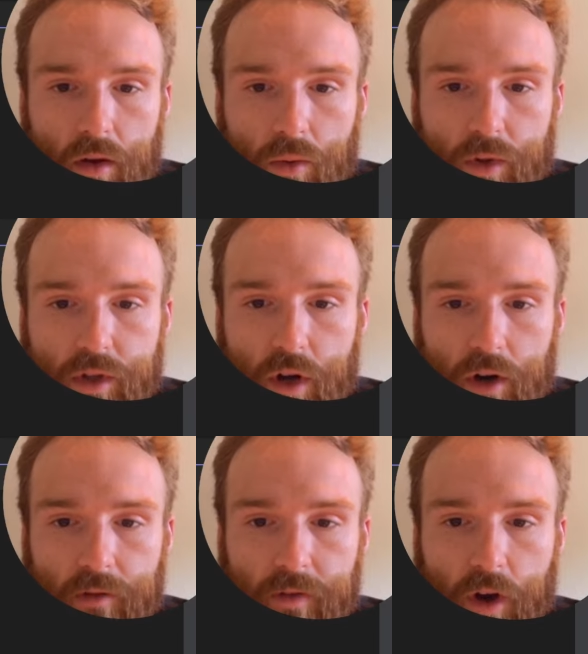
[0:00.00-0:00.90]

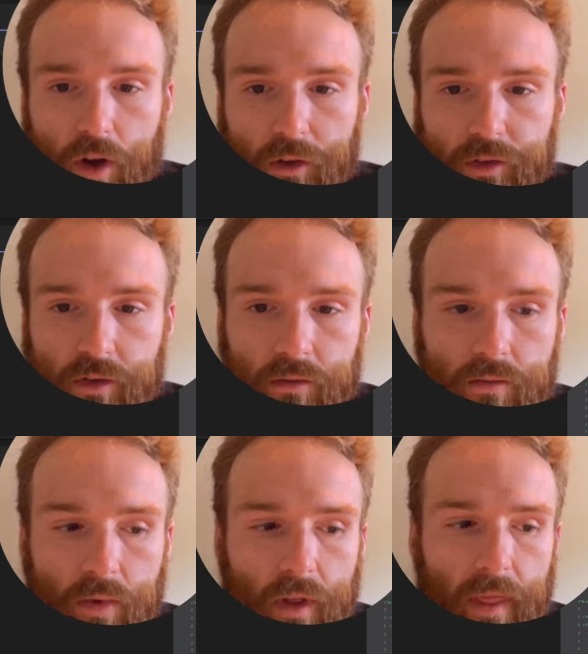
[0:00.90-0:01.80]
return false
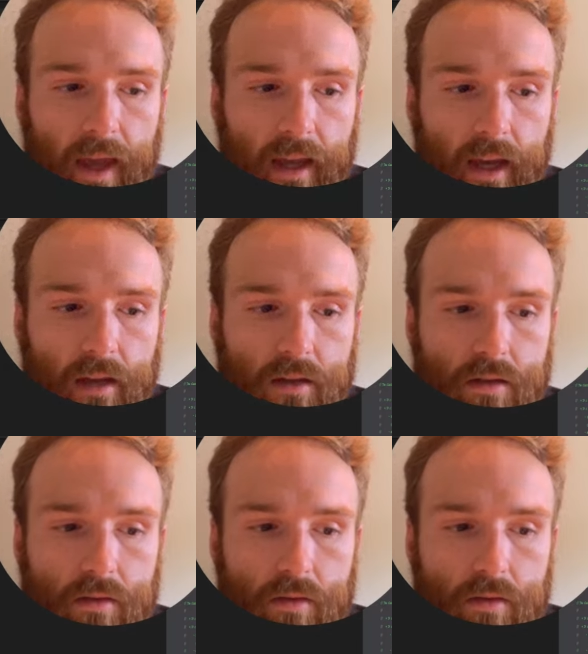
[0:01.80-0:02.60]
in that case.